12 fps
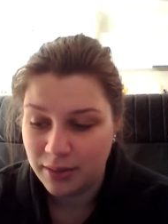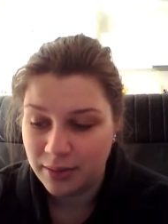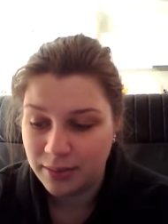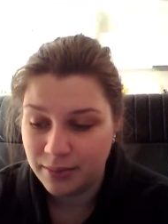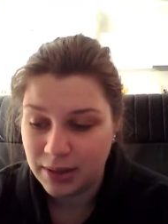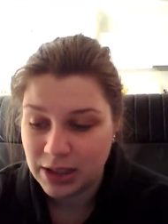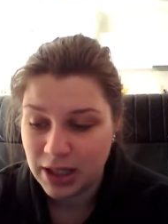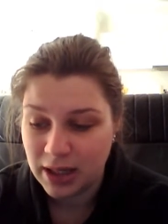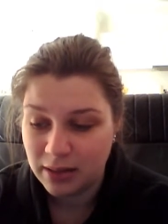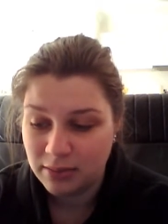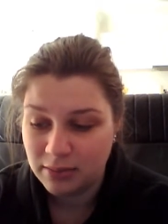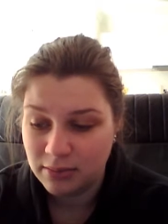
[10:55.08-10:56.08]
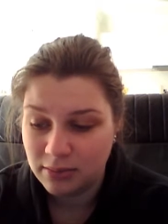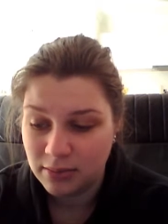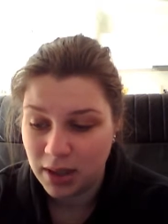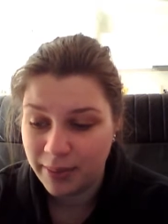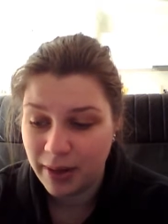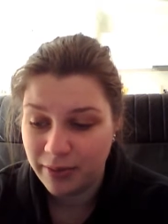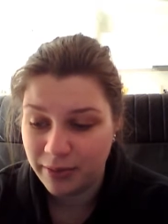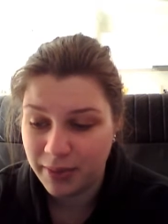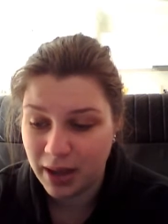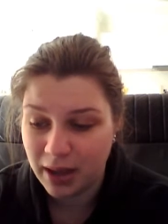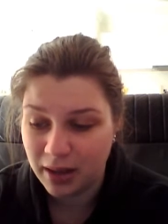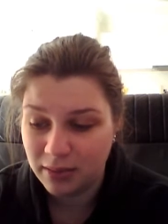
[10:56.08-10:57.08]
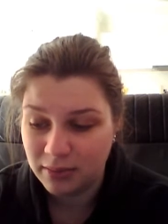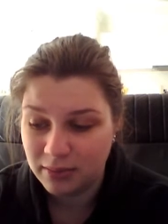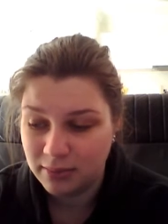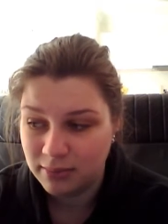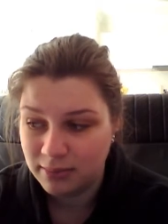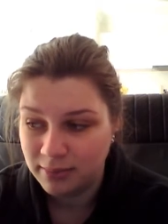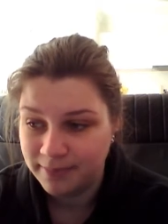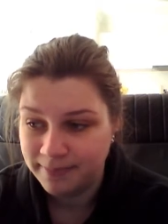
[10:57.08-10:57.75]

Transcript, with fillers: Um, but yeah, apart from that,